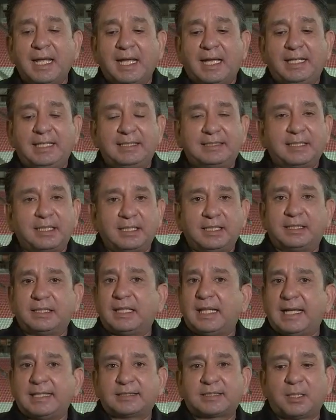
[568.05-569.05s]
And he's done it the
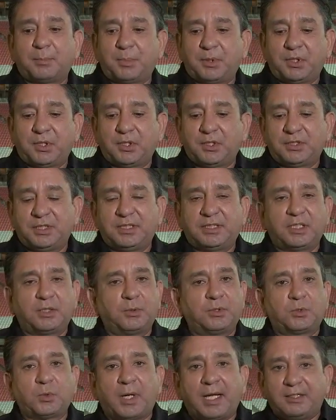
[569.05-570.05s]
last couple of years. He did it
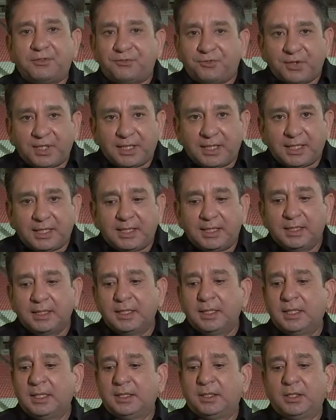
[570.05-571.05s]
with Dwight Freeney,
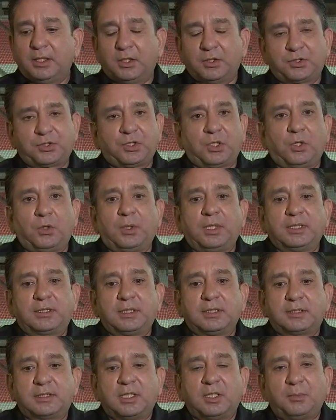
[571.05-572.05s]
you know, so
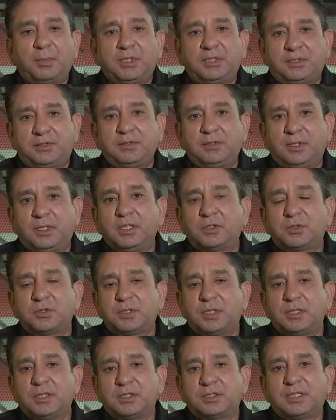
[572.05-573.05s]
it's, it's going to be
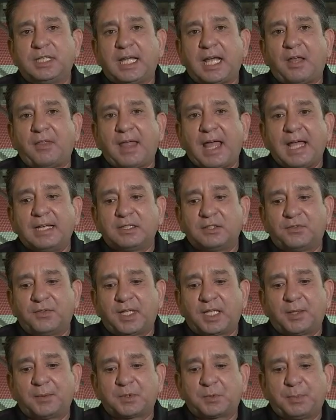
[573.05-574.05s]
interesting to see how that
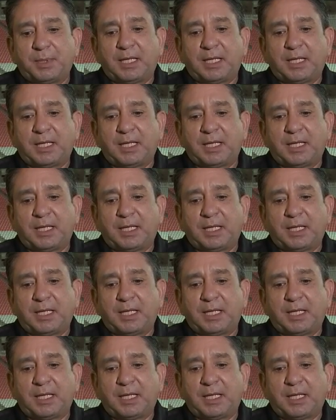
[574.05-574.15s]
develops.